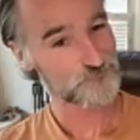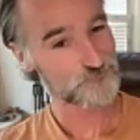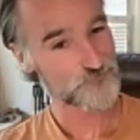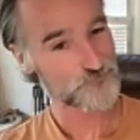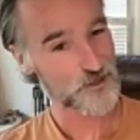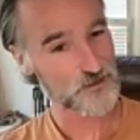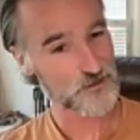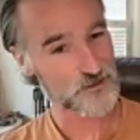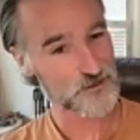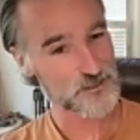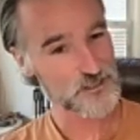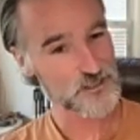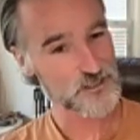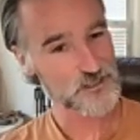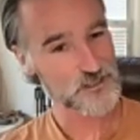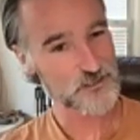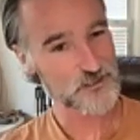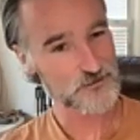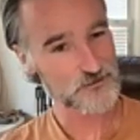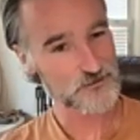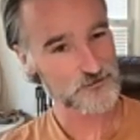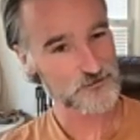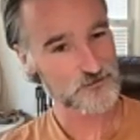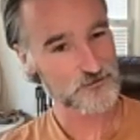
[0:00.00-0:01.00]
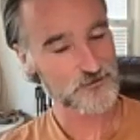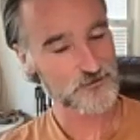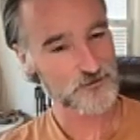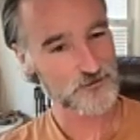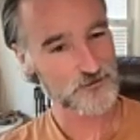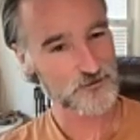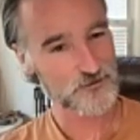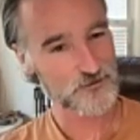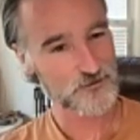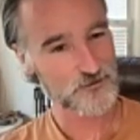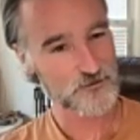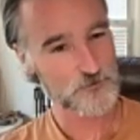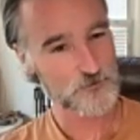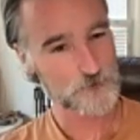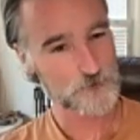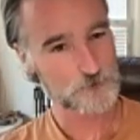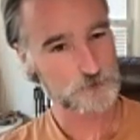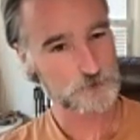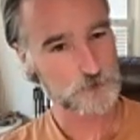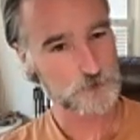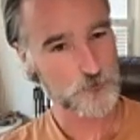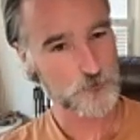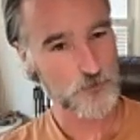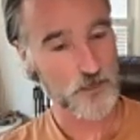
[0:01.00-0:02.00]
unleash it?
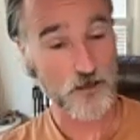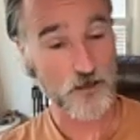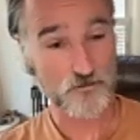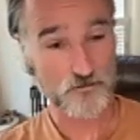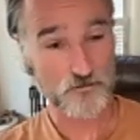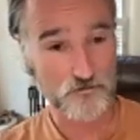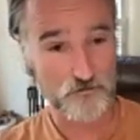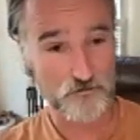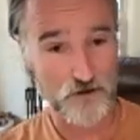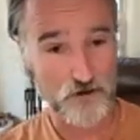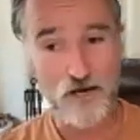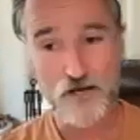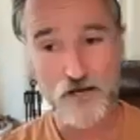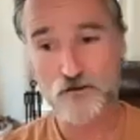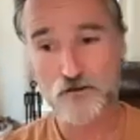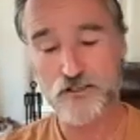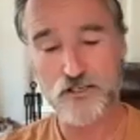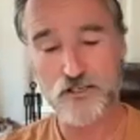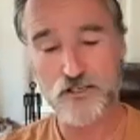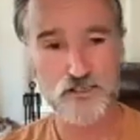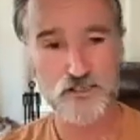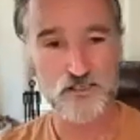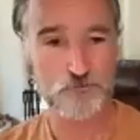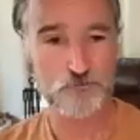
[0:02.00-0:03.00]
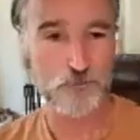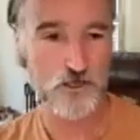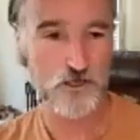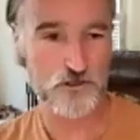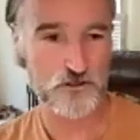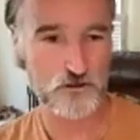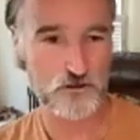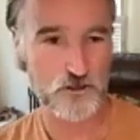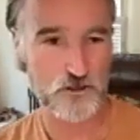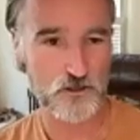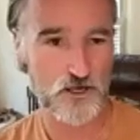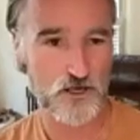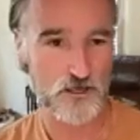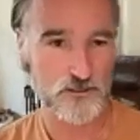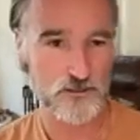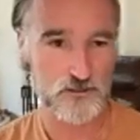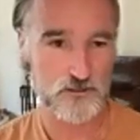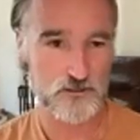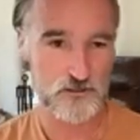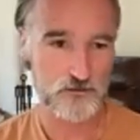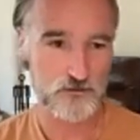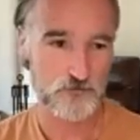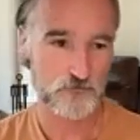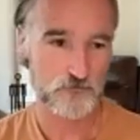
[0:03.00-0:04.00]
And then you can
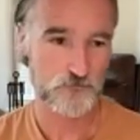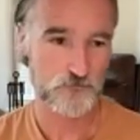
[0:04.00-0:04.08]
specialize.